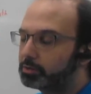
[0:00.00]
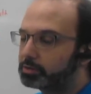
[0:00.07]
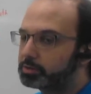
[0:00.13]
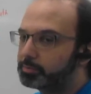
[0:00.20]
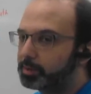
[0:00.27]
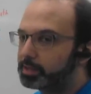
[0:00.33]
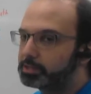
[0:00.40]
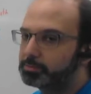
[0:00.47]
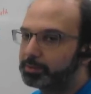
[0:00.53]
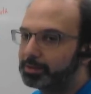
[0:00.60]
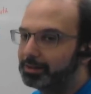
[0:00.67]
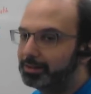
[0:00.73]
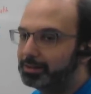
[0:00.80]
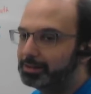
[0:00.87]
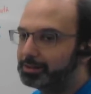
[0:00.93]
displacement
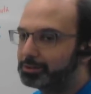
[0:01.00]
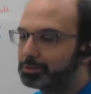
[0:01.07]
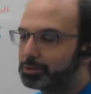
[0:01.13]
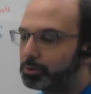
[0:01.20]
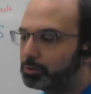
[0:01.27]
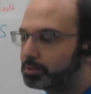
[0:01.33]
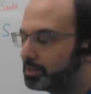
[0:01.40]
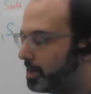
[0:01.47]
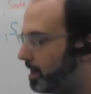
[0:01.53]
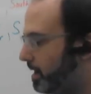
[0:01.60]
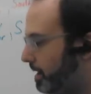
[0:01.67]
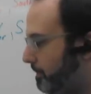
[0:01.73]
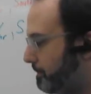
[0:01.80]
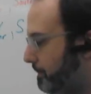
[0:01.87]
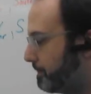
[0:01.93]
and the total
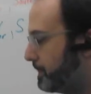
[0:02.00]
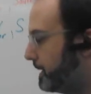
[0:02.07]
time.